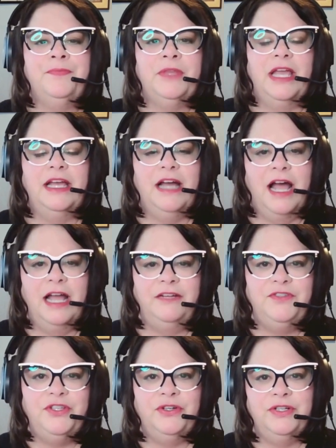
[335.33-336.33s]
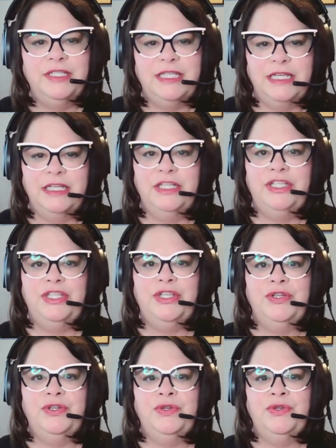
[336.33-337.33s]
It kind of turns
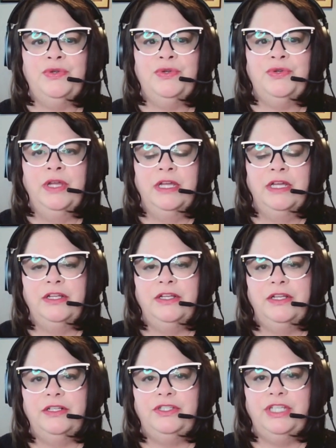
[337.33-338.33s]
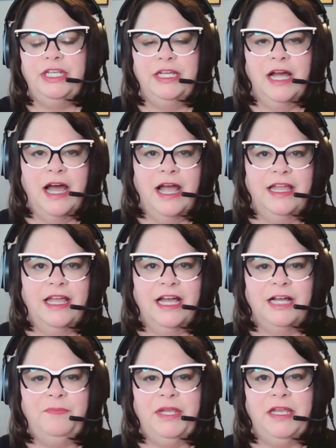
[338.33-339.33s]
into Gene
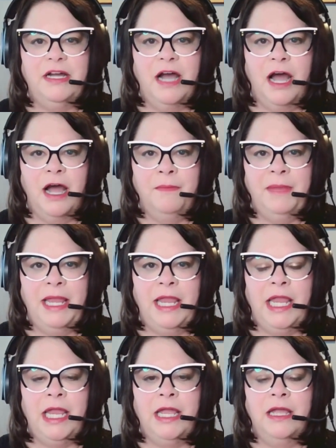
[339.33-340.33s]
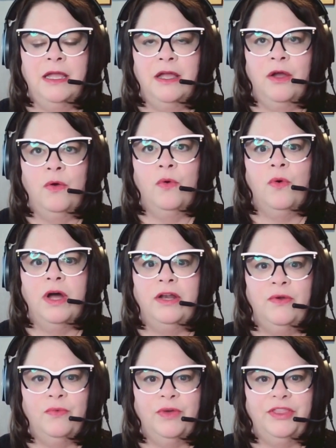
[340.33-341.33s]
Kayak becoming
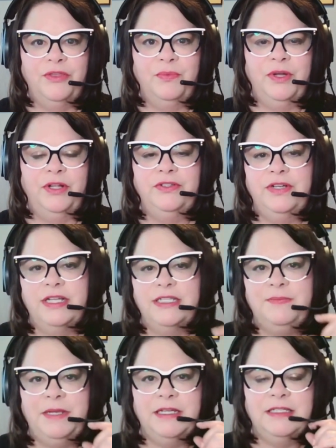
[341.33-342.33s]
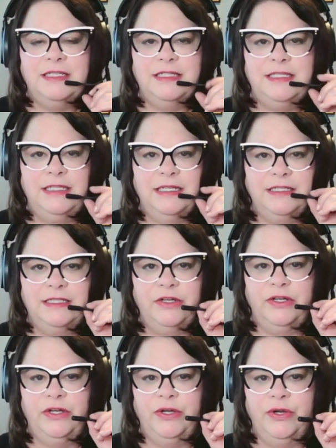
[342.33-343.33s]
one with the wilderness because this does
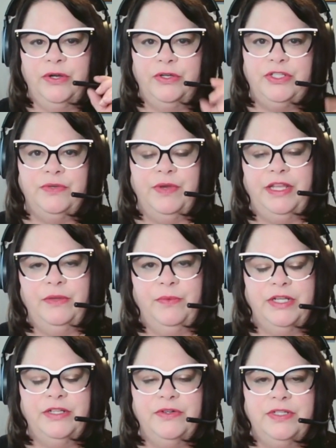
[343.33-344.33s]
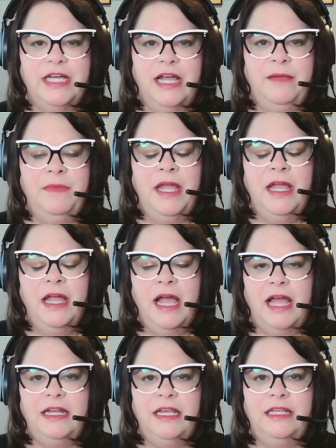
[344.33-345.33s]
occur during the winter time.
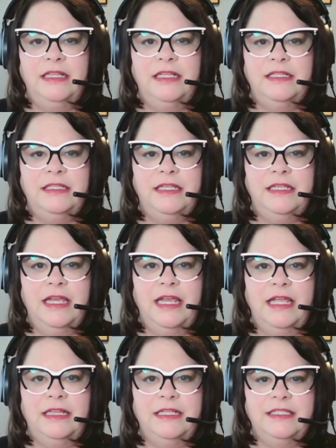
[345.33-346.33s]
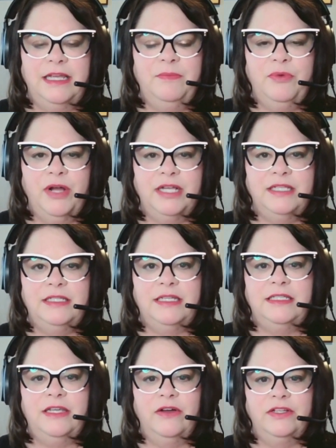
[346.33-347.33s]
And in the same process,
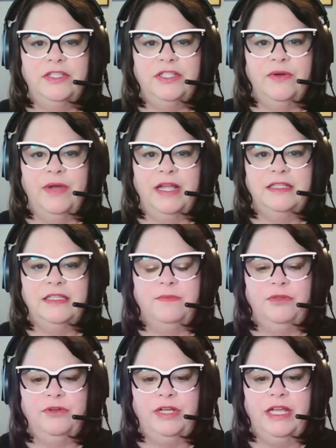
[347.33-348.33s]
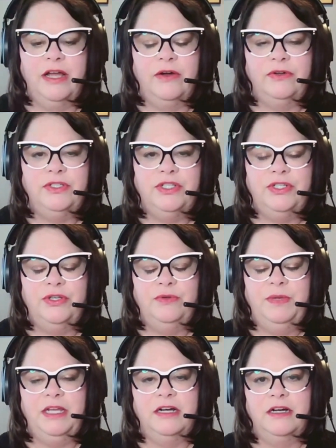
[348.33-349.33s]
he also ends up learning how to
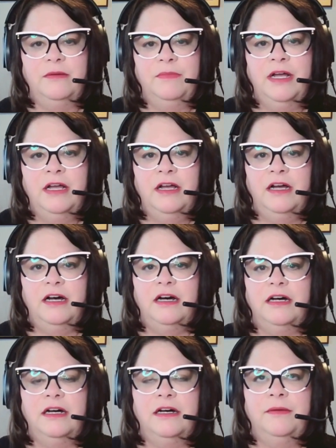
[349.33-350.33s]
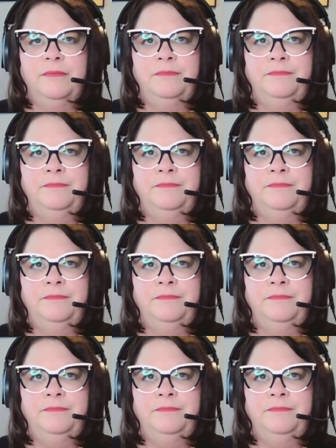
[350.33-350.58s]
become a